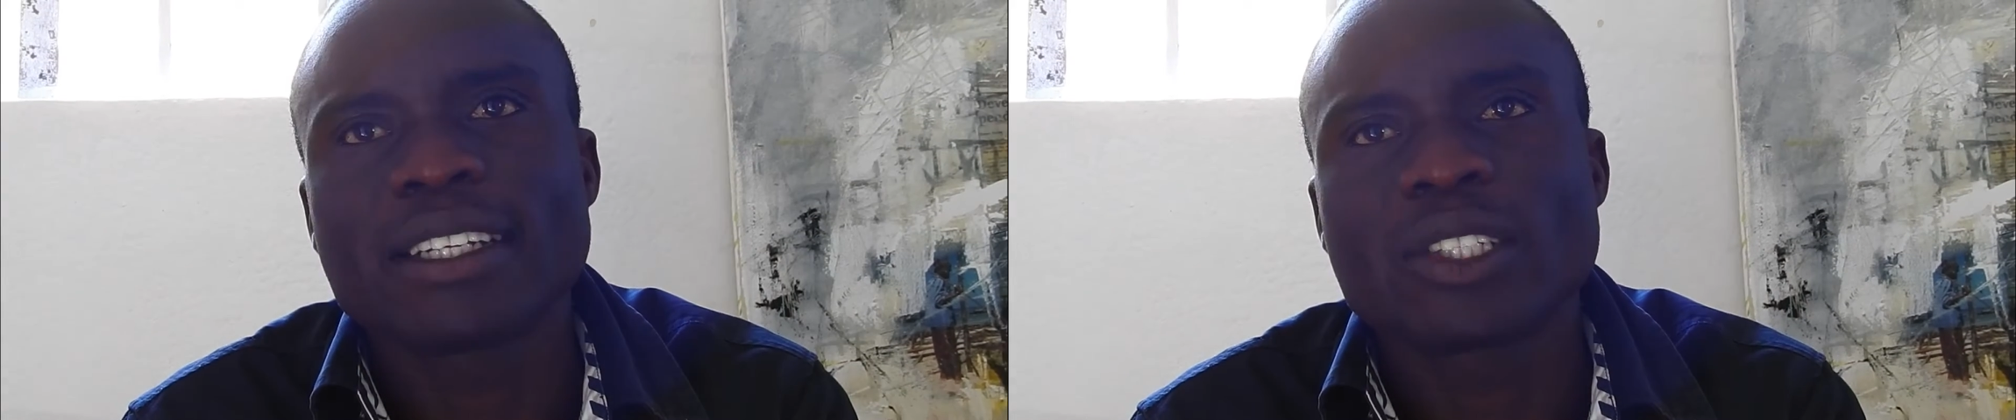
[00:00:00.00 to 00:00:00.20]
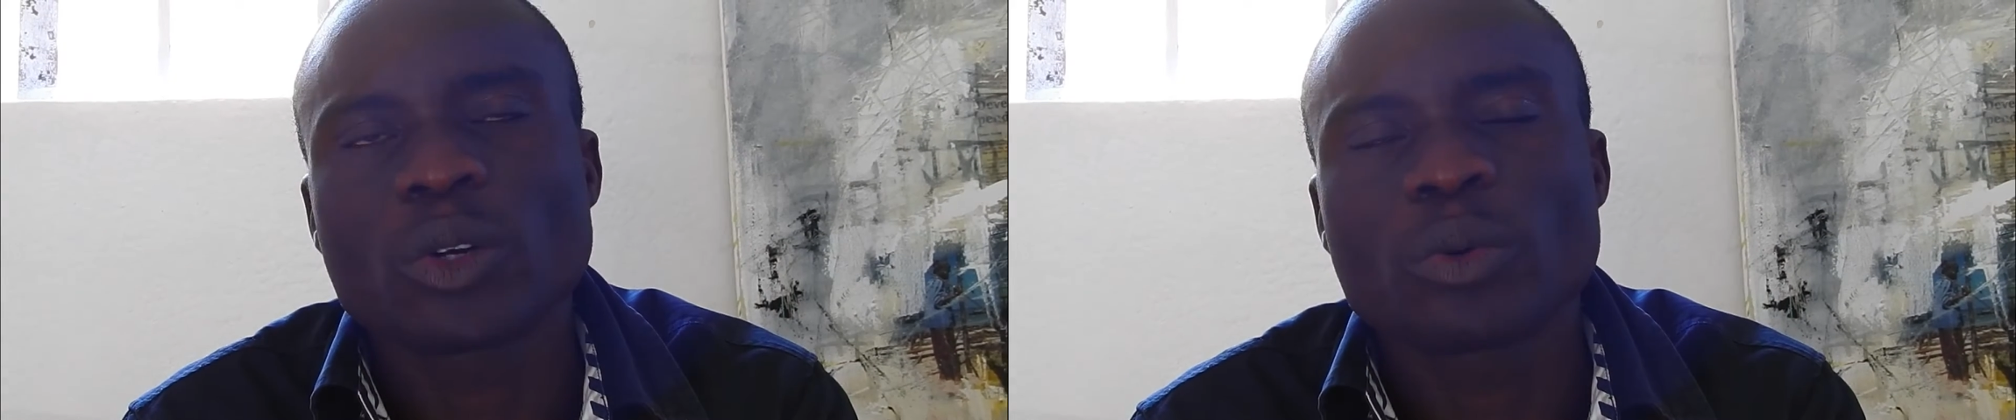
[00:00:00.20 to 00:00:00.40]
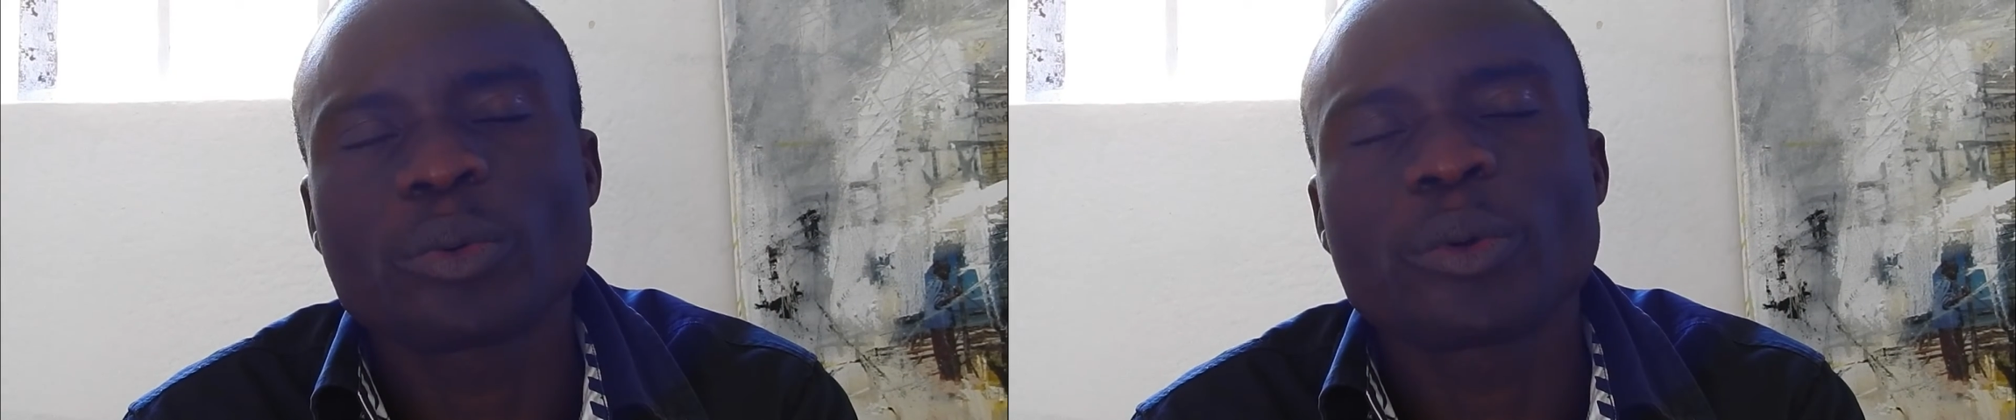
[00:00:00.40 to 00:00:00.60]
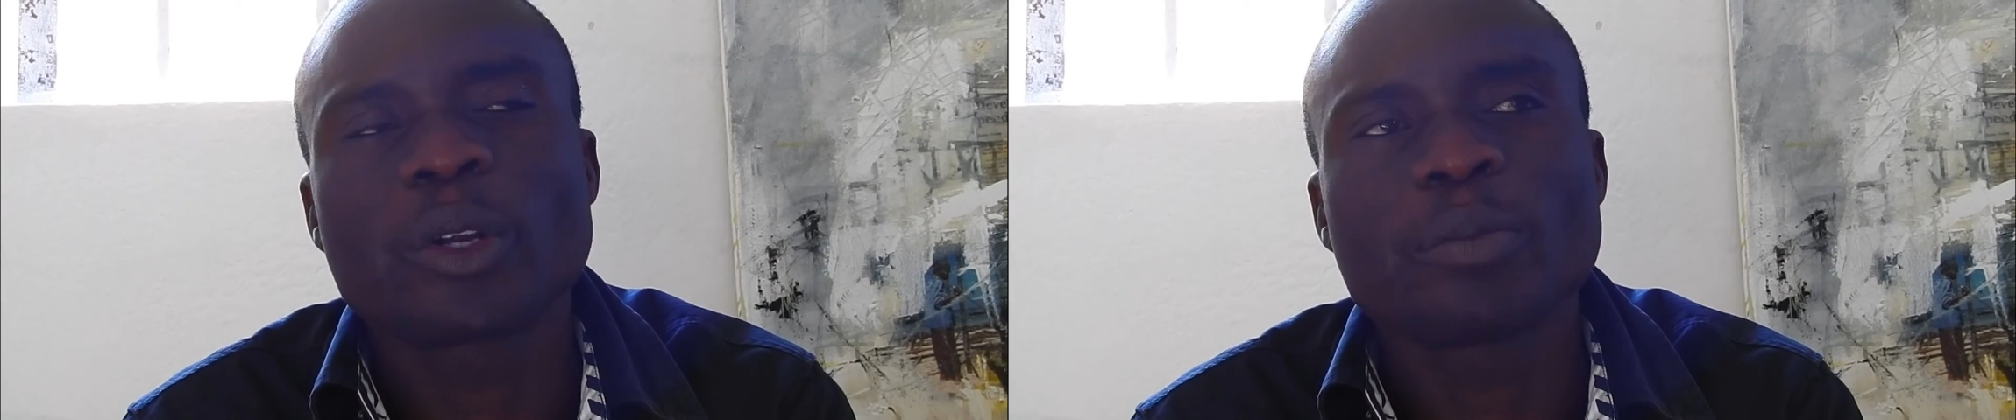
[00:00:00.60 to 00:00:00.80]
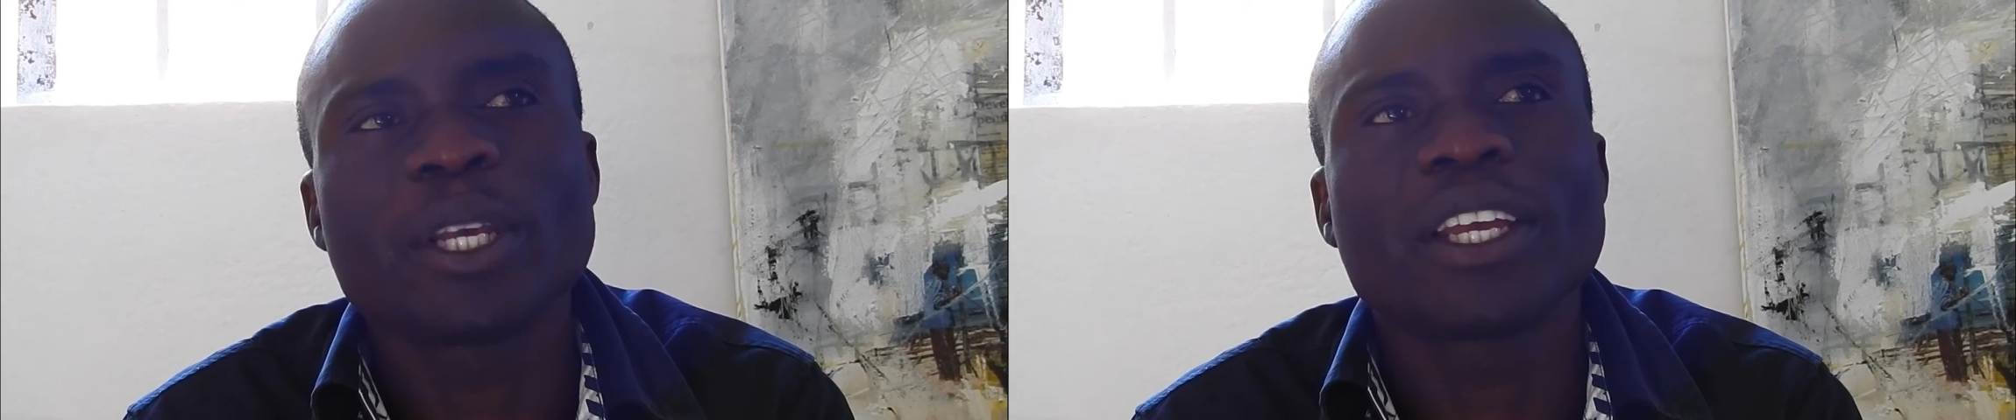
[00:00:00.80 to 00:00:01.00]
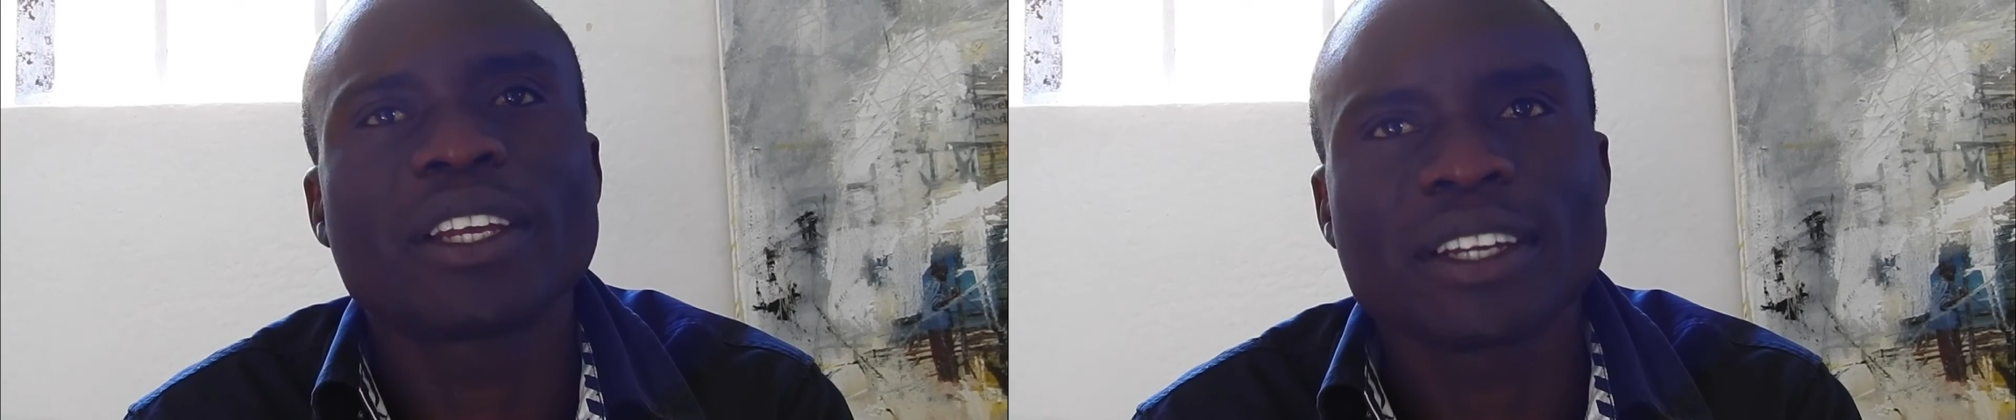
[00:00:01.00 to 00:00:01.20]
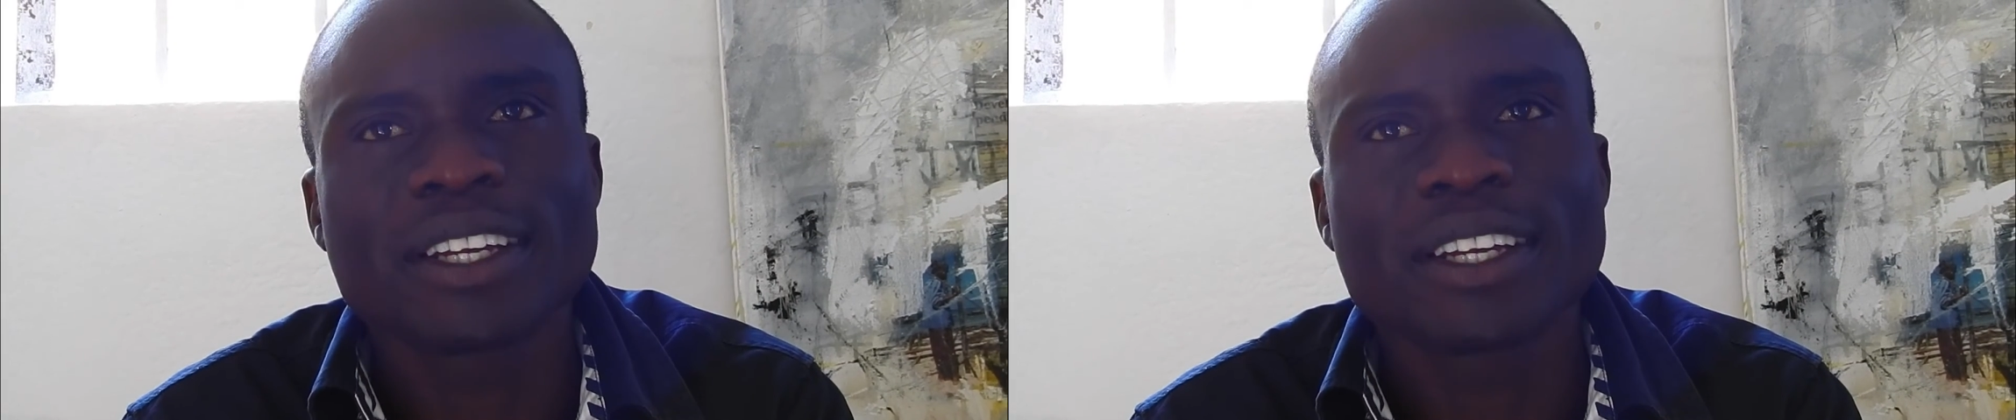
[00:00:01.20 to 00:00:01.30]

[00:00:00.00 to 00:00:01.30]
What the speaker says: So we're going to be